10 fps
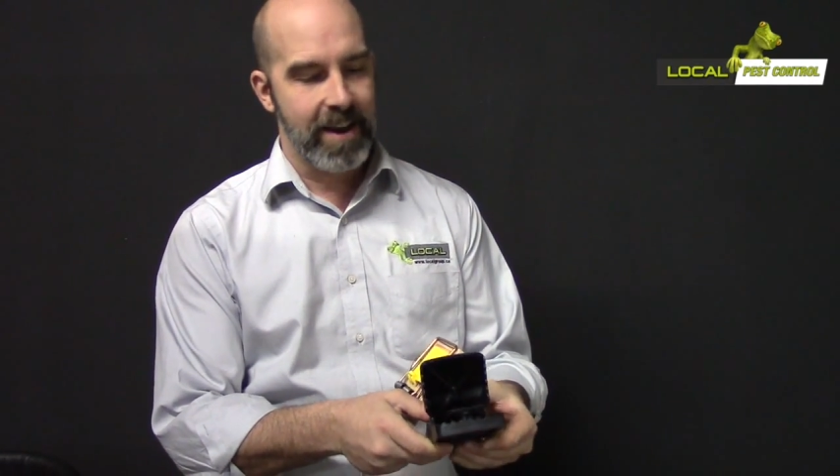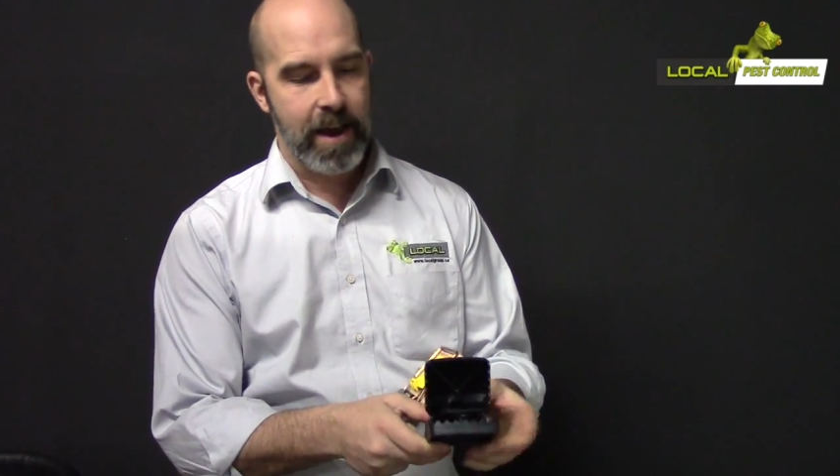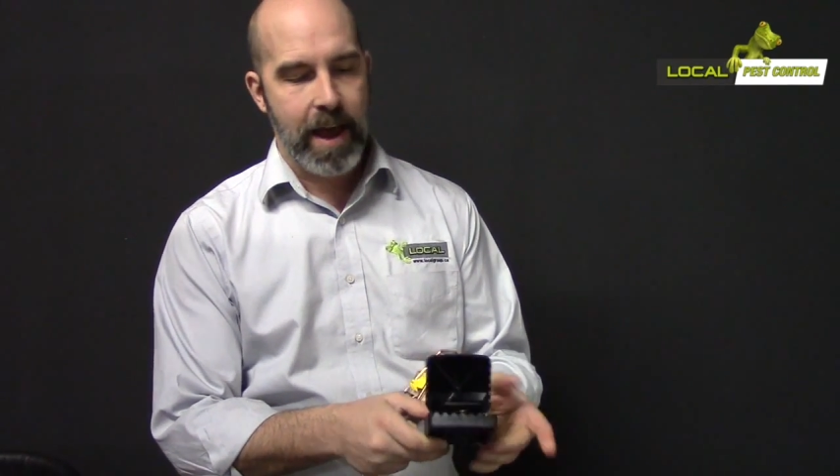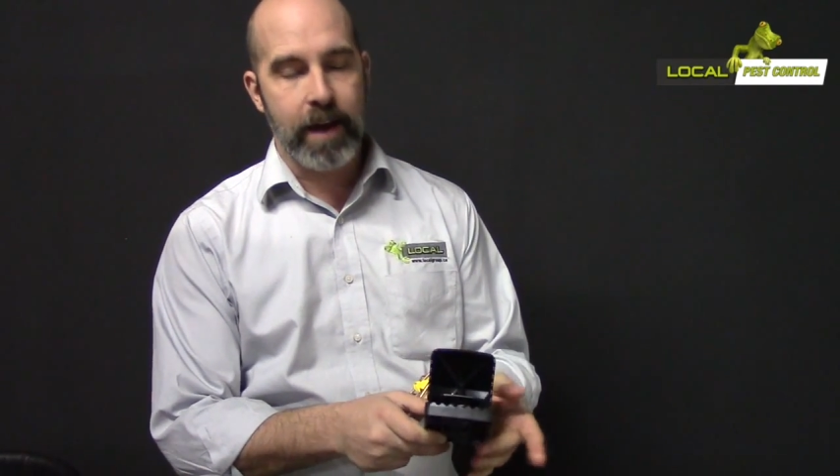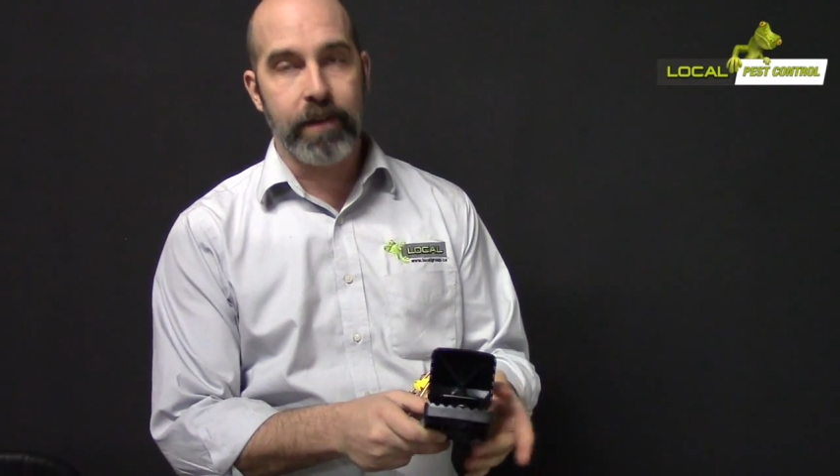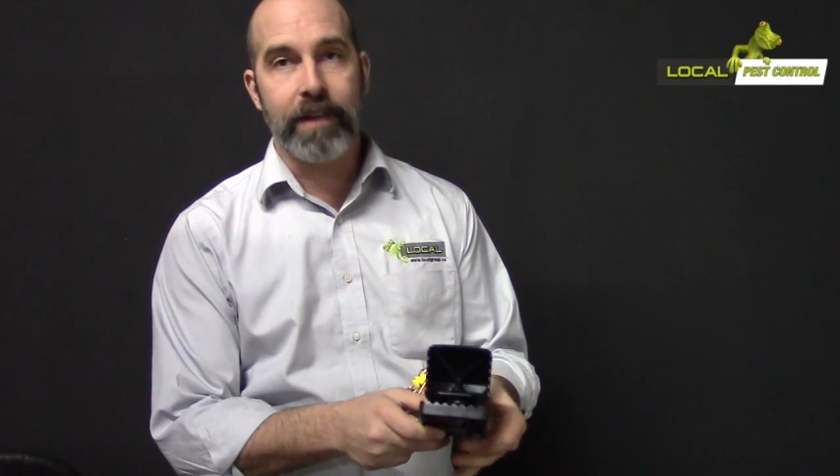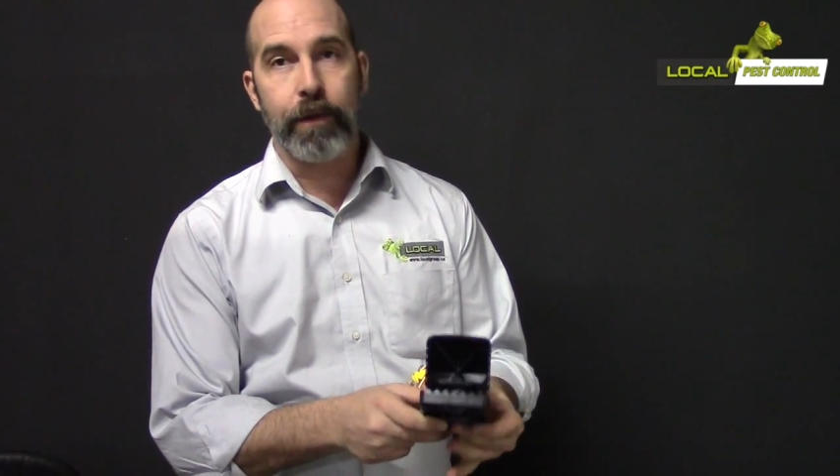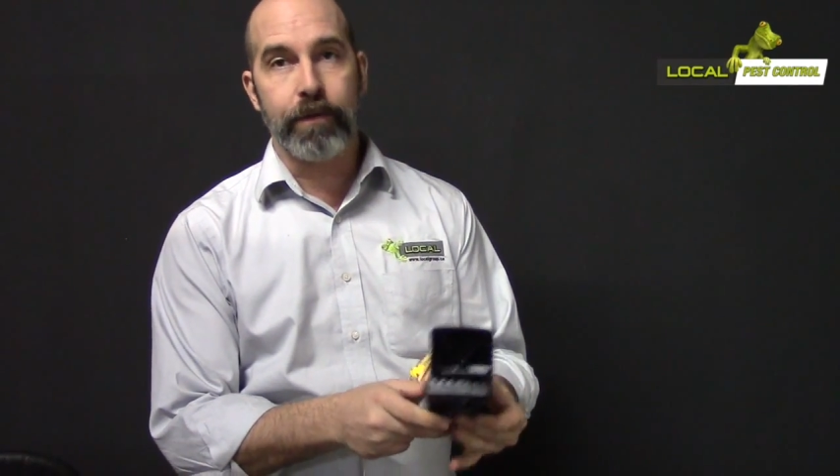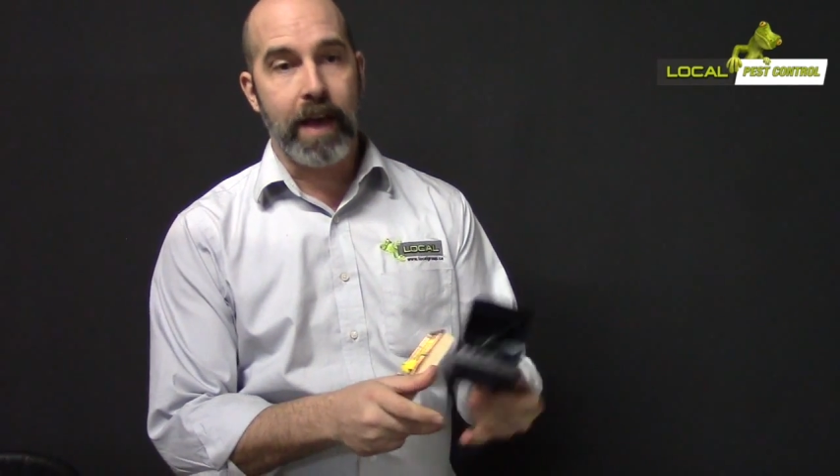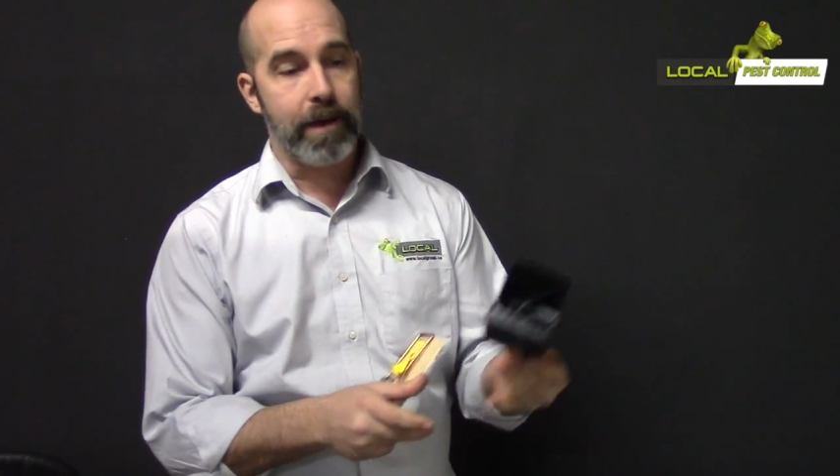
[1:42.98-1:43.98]
and it is now
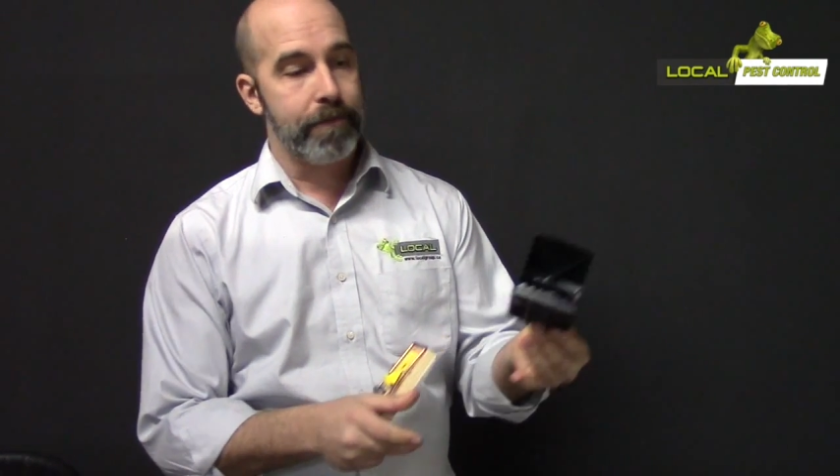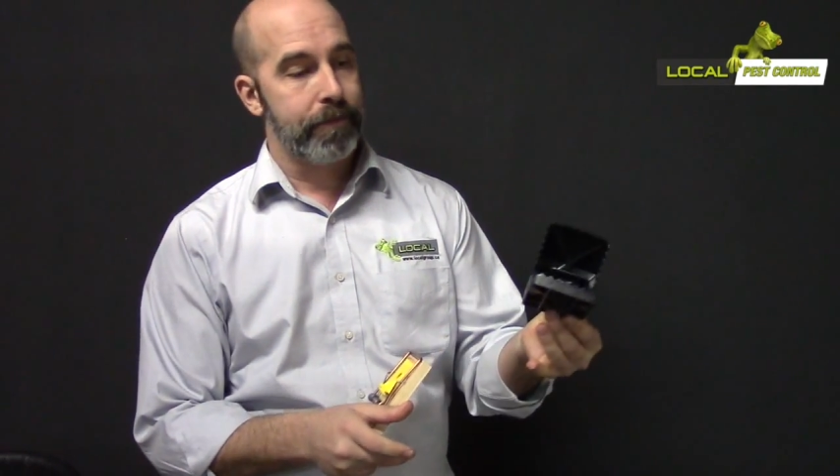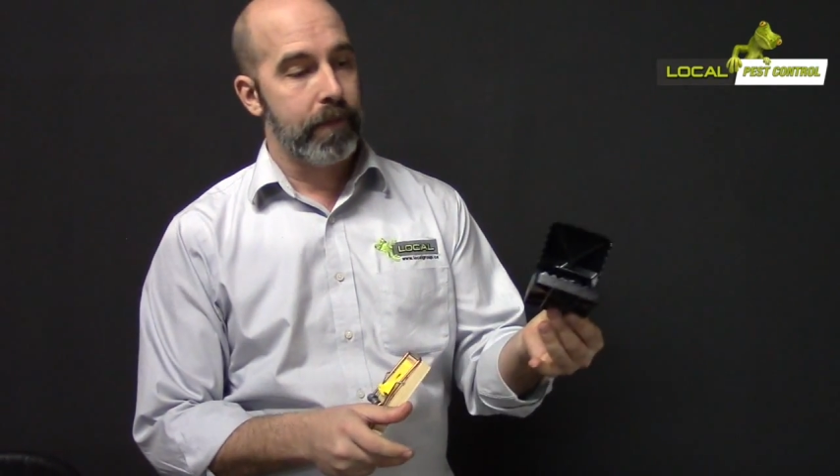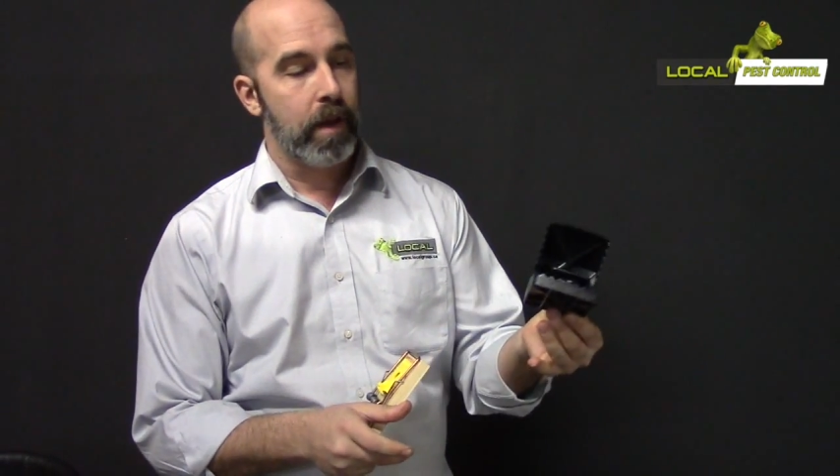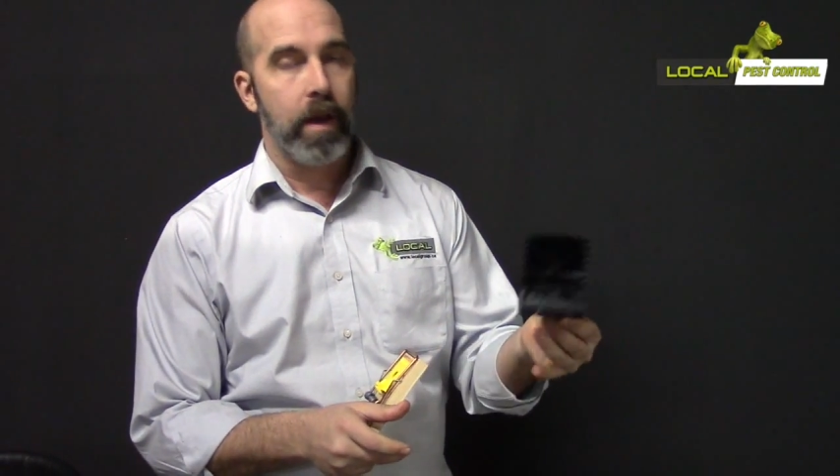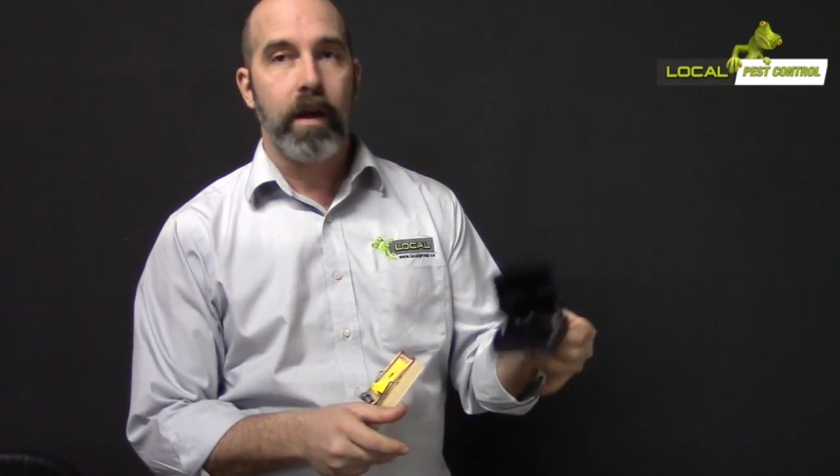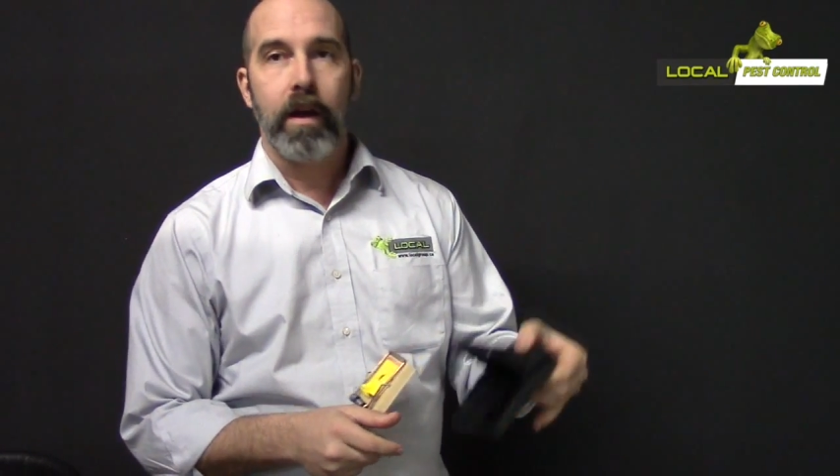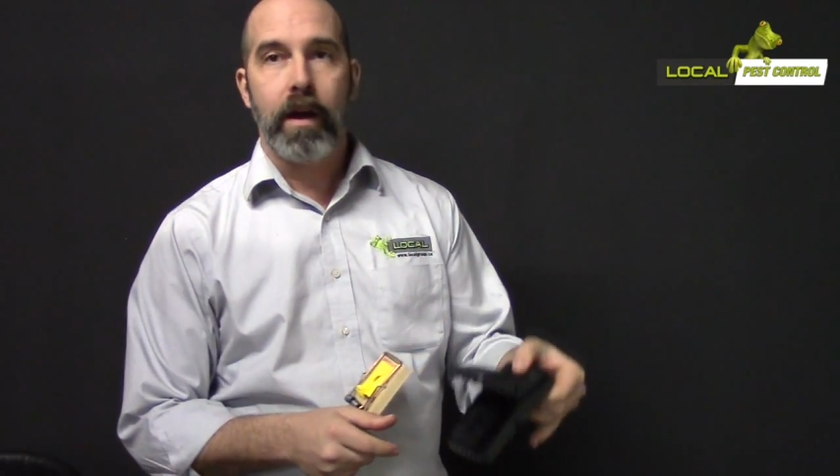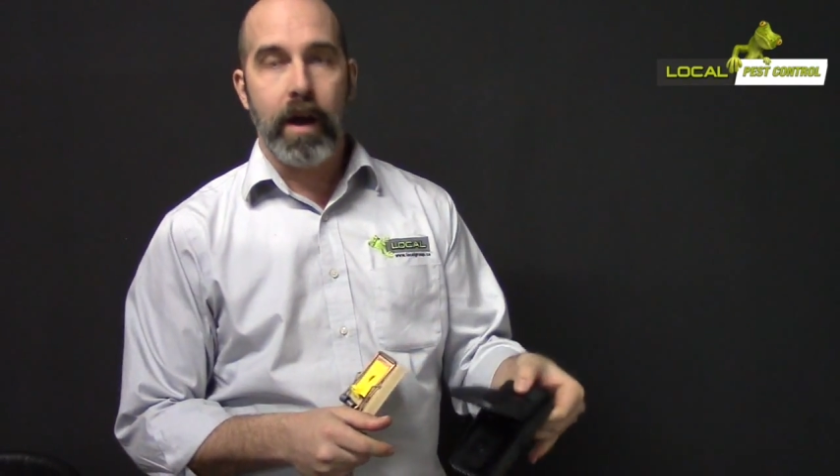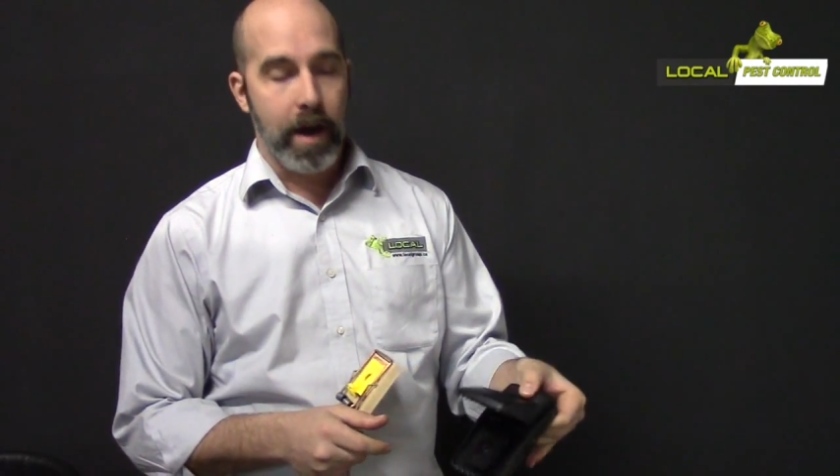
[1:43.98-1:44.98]
set.
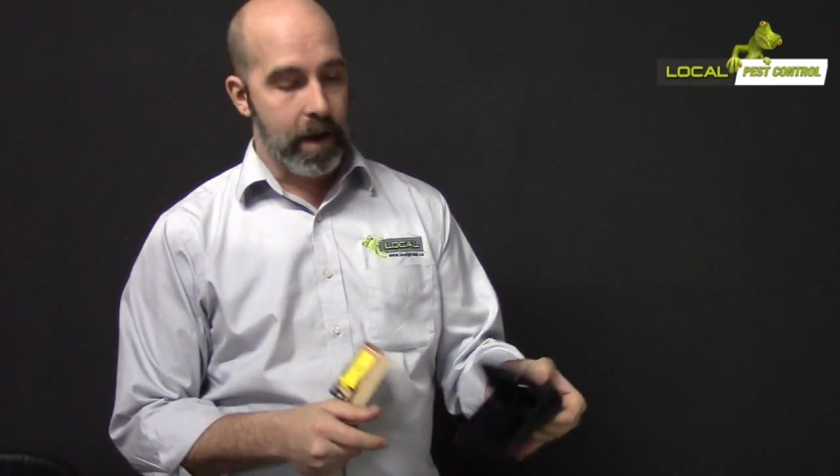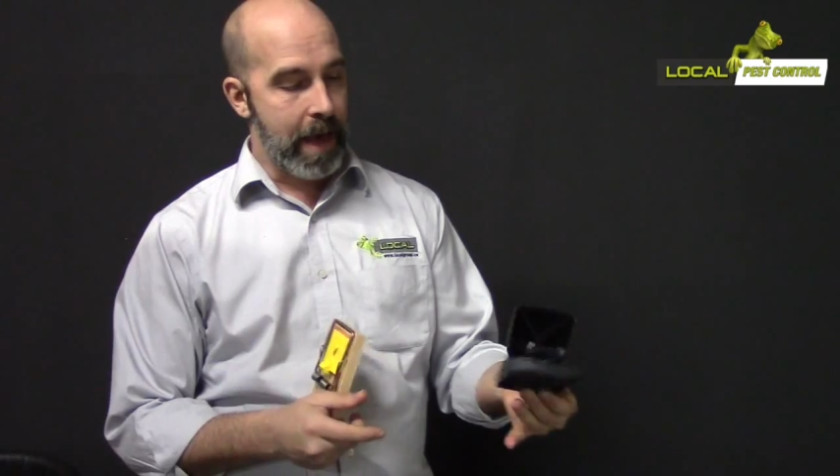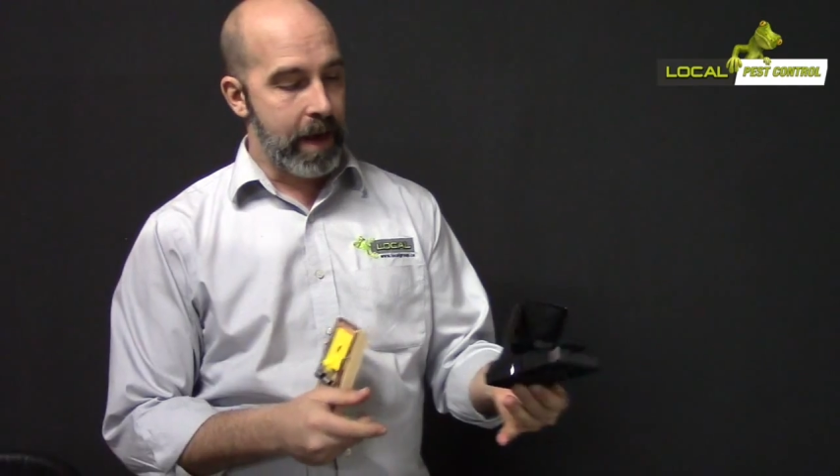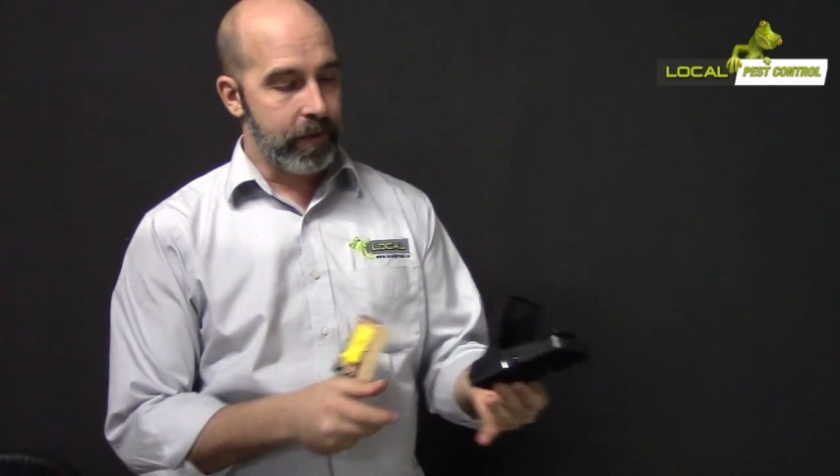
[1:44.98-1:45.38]
That